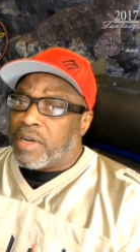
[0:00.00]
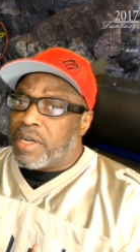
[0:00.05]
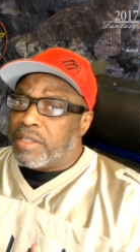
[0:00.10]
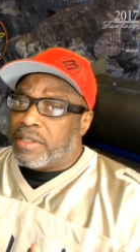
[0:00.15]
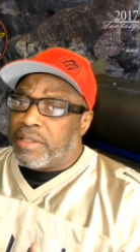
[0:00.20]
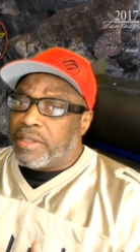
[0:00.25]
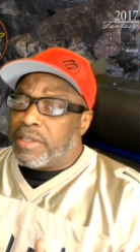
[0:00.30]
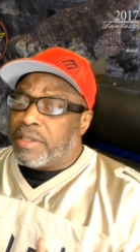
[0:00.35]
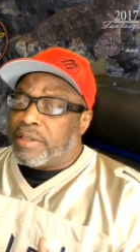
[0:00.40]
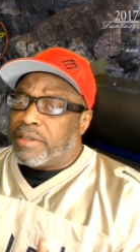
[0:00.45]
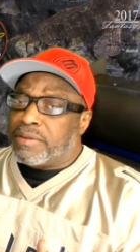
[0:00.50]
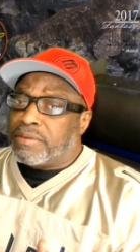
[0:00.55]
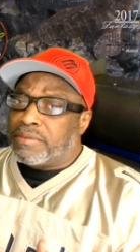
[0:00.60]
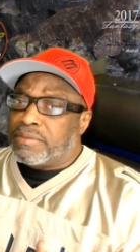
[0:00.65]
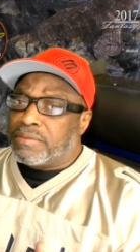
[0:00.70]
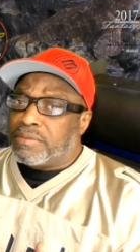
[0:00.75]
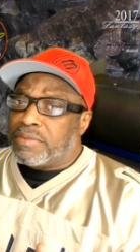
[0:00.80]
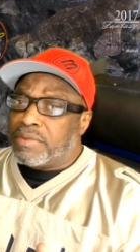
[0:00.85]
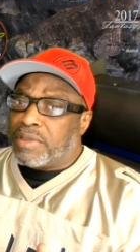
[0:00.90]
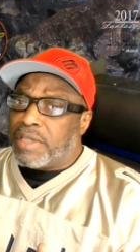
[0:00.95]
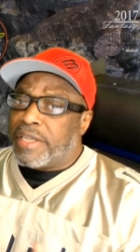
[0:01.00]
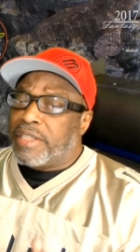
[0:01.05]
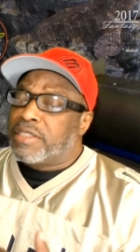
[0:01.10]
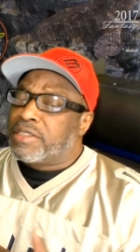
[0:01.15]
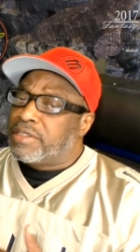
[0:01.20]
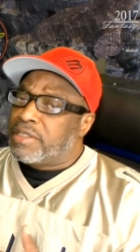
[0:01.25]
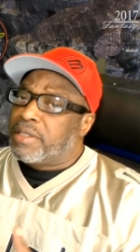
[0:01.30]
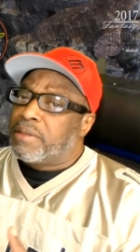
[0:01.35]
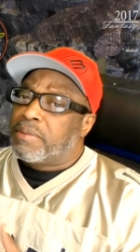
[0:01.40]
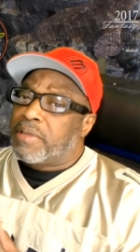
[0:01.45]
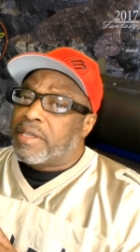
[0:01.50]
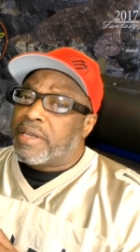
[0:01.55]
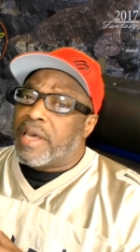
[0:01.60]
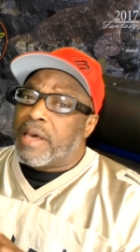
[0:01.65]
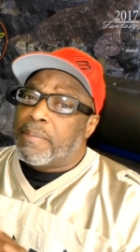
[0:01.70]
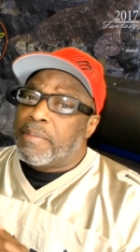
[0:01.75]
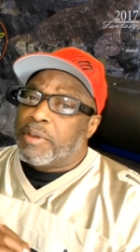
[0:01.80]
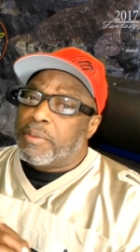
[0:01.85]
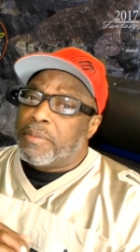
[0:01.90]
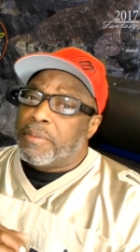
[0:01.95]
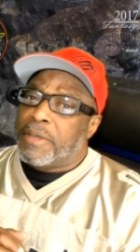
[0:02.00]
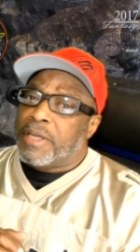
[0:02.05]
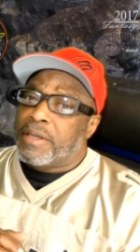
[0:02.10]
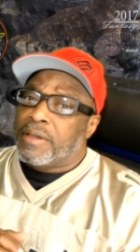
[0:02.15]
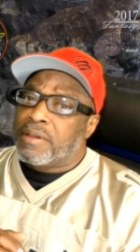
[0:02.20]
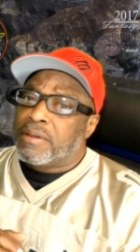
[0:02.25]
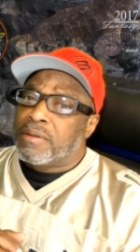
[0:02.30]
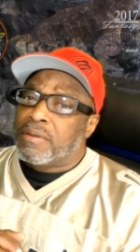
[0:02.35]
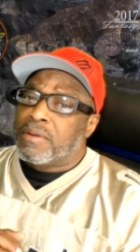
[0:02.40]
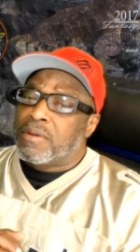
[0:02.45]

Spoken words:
right there. And the same thing happened to me.